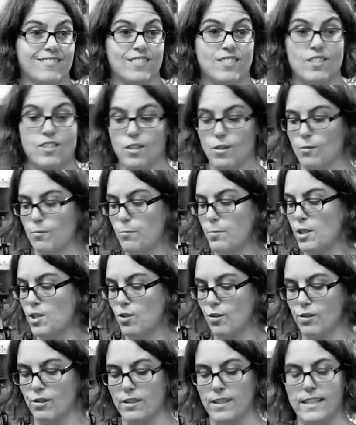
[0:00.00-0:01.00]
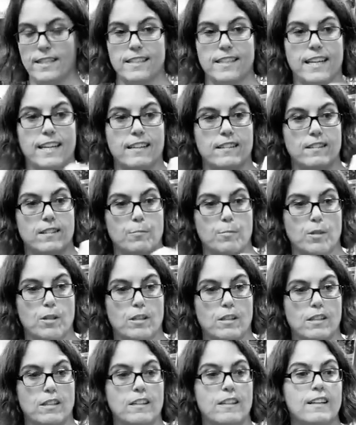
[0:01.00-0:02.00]
So be sure and get the book
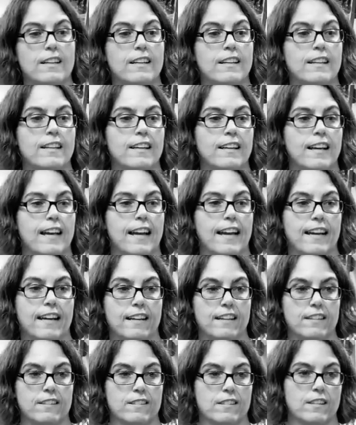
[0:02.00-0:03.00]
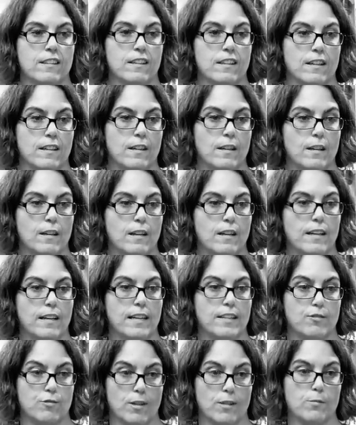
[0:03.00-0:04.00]
and
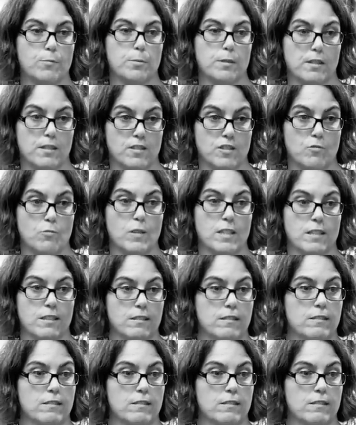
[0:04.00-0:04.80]
a travel book on Sweden